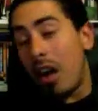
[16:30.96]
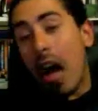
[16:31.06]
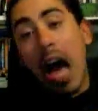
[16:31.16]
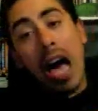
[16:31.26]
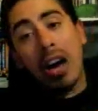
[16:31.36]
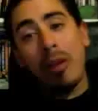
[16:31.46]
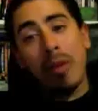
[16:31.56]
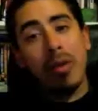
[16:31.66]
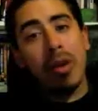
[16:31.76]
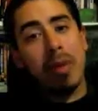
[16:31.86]
I go by
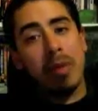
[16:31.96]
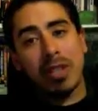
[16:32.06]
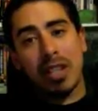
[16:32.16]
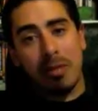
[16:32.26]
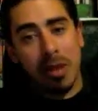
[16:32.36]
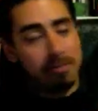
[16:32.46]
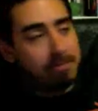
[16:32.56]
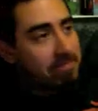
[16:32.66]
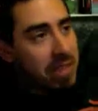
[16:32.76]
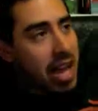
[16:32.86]
what people tell me.
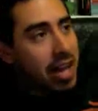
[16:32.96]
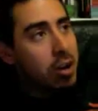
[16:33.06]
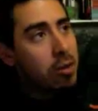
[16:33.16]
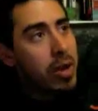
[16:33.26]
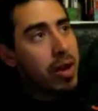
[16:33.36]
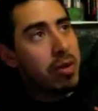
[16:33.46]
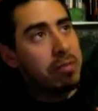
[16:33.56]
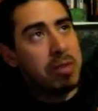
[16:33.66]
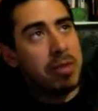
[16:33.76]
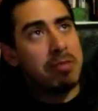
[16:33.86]
I go by what
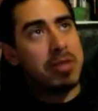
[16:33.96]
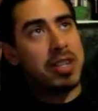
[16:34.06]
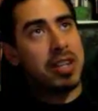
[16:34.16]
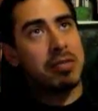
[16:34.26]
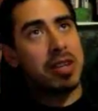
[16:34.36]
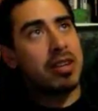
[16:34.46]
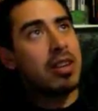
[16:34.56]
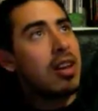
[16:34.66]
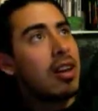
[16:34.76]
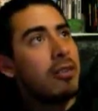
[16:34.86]
people have been telling me
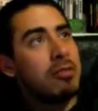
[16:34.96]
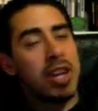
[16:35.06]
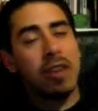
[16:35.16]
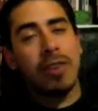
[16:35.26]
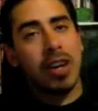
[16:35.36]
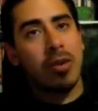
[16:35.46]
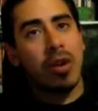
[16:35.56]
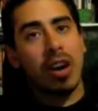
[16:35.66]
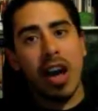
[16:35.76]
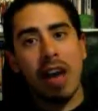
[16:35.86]
from day fucking
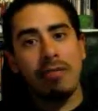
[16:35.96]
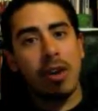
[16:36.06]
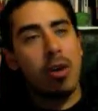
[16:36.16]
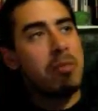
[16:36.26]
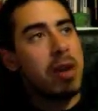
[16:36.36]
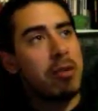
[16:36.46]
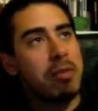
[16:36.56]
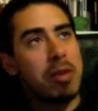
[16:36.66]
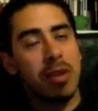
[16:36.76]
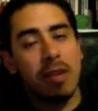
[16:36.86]
one. I'm going by what
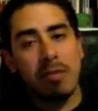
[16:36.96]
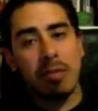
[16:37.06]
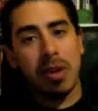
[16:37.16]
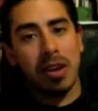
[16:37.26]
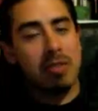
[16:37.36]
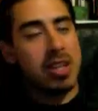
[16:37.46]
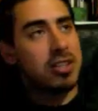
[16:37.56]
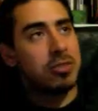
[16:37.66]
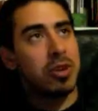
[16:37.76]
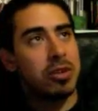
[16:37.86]
people have been putting on
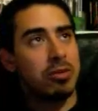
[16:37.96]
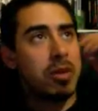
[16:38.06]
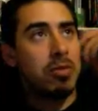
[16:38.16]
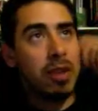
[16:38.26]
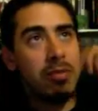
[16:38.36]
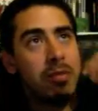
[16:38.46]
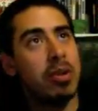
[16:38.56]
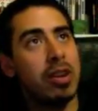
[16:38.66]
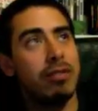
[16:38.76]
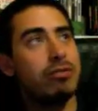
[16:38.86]
message boards, what people have been
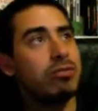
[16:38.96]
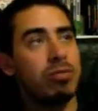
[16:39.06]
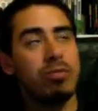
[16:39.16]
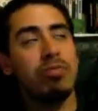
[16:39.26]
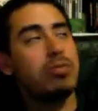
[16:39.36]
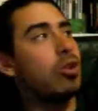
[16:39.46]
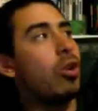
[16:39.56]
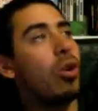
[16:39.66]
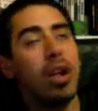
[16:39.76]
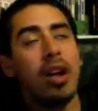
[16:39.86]
putting
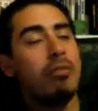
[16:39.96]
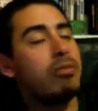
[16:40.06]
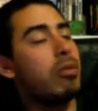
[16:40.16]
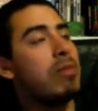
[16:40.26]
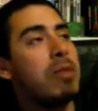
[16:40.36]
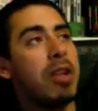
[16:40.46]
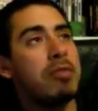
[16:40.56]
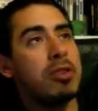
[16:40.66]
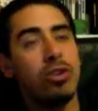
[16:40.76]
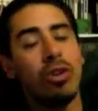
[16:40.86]
troll uh, what people have
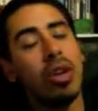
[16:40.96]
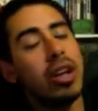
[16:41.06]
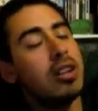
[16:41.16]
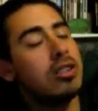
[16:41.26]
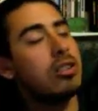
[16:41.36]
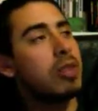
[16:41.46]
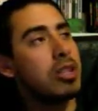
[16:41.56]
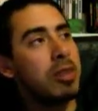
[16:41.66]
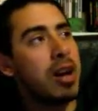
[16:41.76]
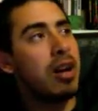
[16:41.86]
been trolling on so much
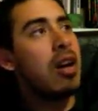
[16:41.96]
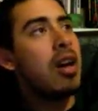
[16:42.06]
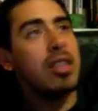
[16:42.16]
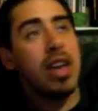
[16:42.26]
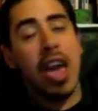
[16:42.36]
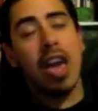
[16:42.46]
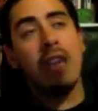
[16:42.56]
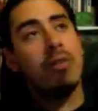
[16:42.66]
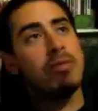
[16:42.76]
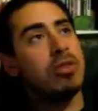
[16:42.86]
about. They hate
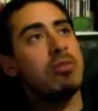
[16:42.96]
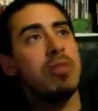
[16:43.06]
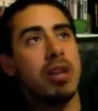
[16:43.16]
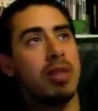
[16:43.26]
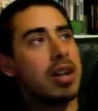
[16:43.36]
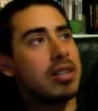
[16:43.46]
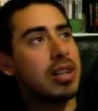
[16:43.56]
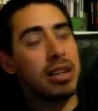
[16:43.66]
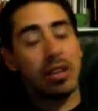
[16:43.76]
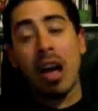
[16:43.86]
when Jim and Pam got
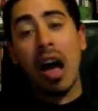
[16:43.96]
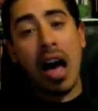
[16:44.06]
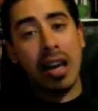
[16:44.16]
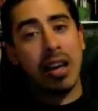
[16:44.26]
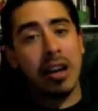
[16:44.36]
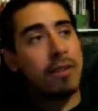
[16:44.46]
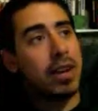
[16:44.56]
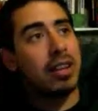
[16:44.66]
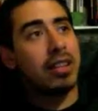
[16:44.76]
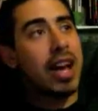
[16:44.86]
together. I could care
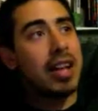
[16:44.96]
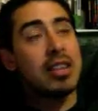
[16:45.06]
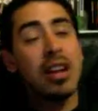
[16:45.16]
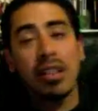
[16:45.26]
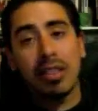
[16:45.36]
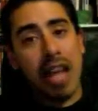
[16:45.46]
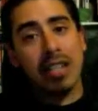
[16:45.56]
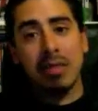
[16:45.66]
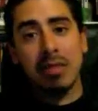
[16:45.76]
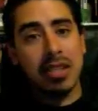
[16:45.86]
fucking less. That
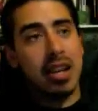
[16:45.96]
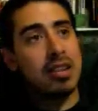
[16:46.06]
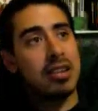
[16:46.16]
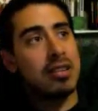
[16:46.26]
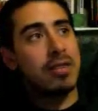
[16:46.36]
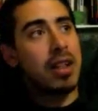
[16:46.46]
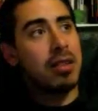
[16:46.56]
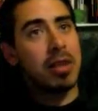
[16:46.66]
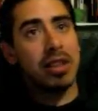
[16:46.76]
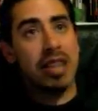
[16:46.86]
to me is character
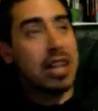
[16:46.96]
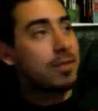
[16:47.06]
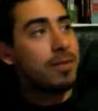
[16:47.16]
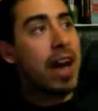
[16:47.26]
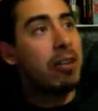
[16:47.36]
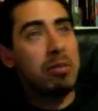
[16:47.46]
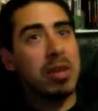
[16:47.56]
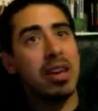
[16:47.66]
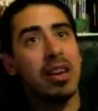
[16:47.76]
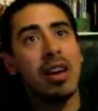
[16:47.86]
development. That's fine with
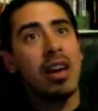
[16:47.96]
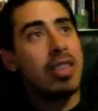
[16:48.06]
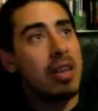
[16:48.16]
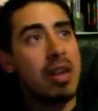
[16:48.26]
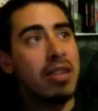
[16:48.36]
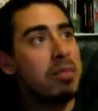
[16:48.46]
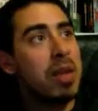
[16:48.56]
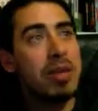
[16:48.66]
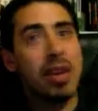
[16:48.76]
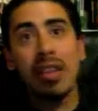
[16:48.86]
me. Them having a
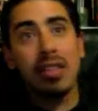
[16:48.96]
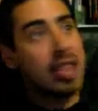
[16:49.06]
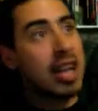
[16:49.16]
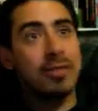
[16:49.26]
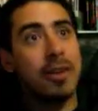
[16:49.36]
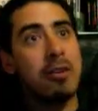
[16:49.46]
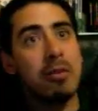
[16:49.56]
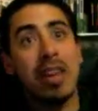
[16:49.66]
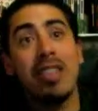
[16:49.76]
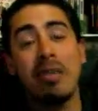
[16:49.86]
baby, that's fine with
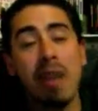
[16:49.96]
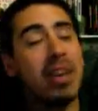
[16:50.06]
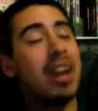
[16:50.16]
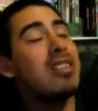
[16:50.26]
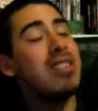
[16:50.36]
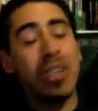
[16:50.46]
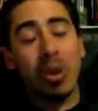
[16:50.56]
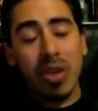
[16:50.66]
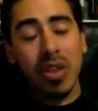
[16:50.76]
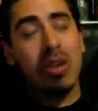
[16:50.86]
me. Them having another
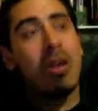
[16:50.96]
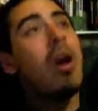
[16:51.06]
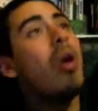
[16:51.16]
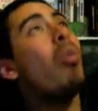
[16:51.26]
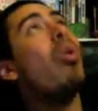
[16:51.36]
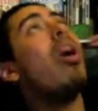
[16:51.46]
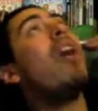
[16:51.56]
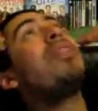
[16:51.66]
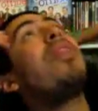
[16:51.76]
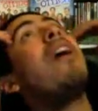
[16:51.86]
one though,
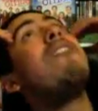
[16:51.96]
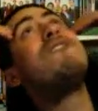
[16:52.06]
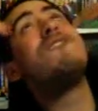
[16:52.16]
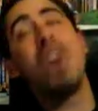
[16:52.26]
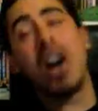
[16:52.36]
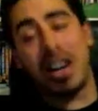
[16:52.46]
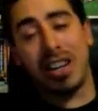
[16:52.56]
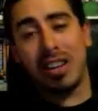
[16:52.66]
what the fuck?